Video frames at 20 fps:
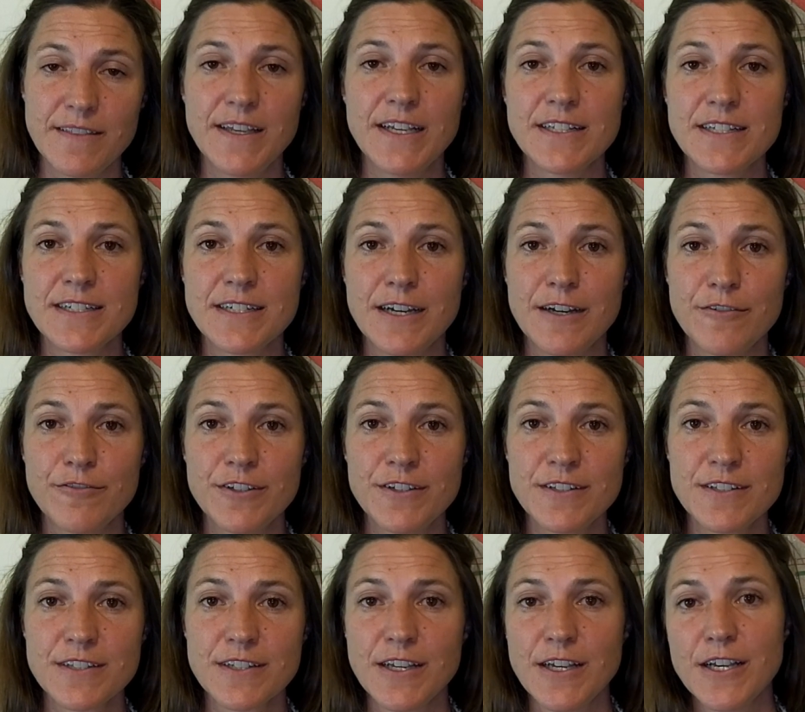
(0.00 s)
their
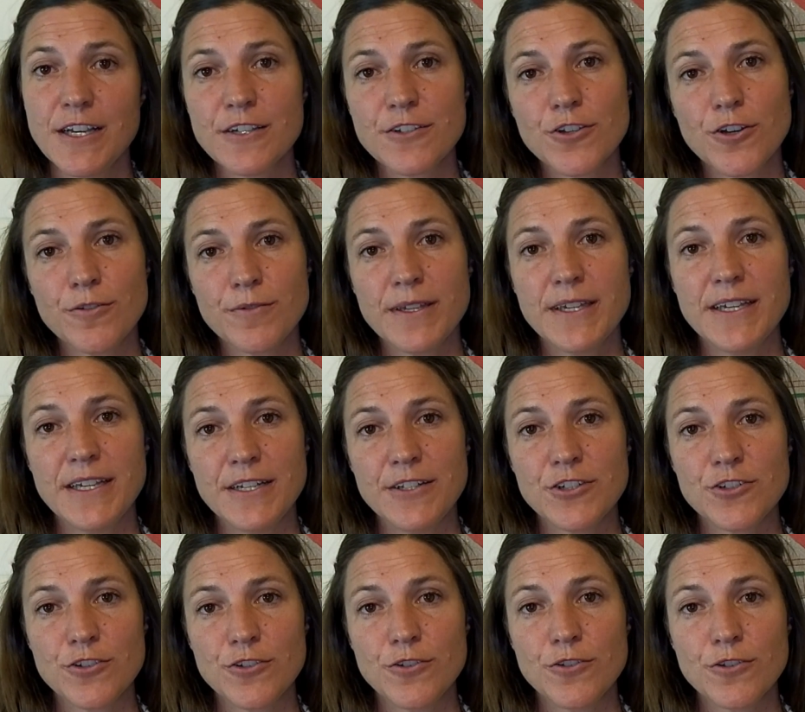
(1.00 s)
staffers going
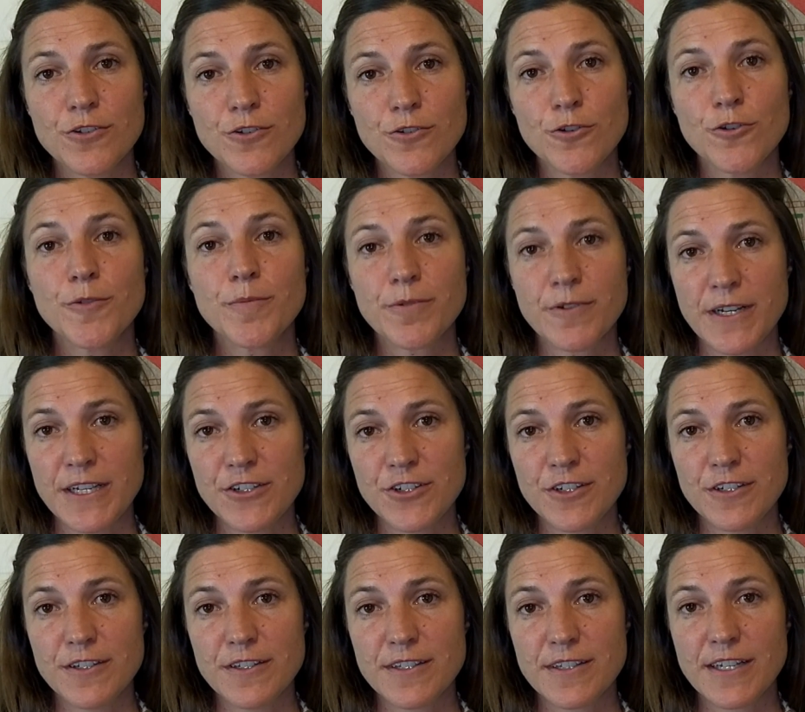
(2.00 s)
into
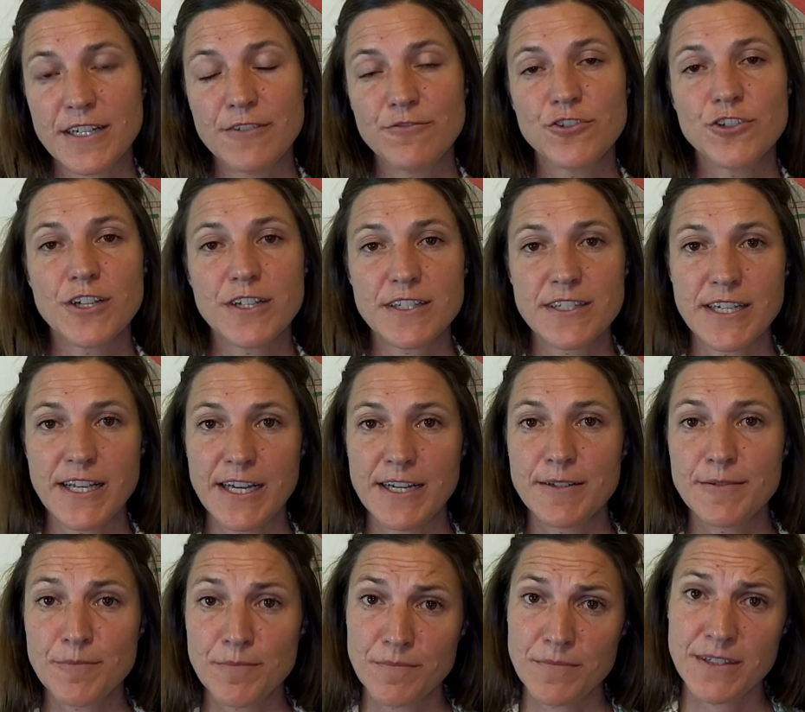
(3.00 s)
corporations that have just
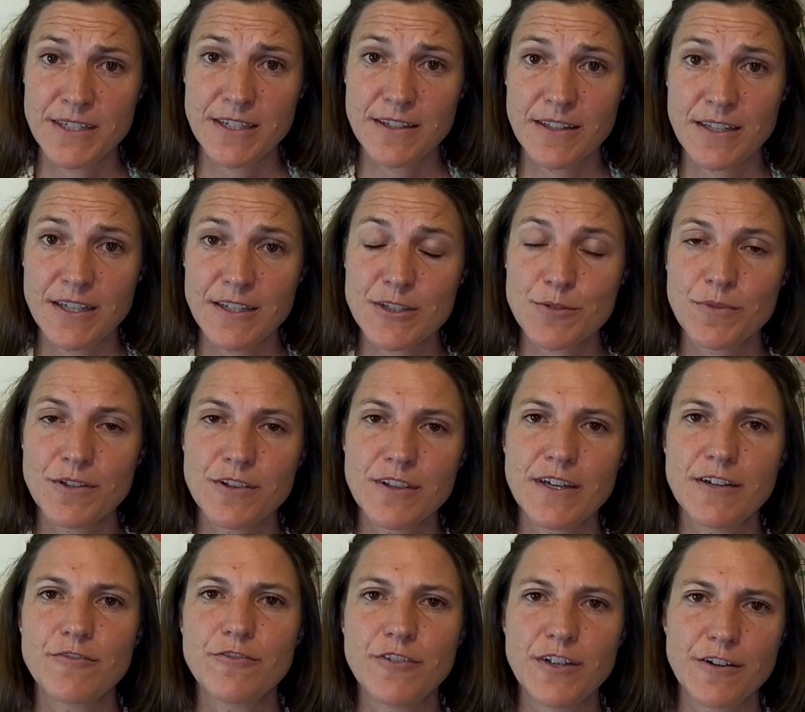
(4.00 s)
had dealings with
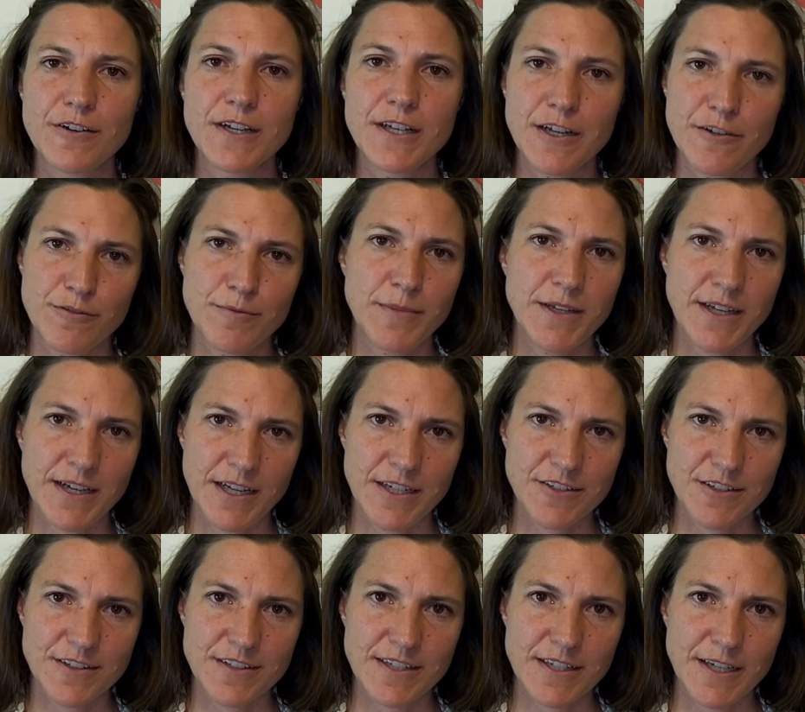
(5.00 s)
that very government
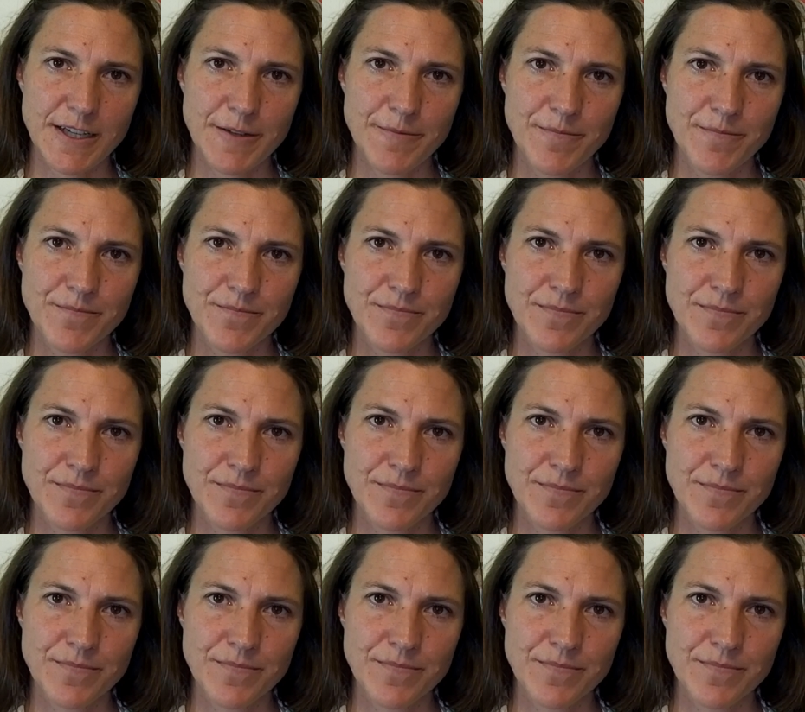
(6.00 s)
agency.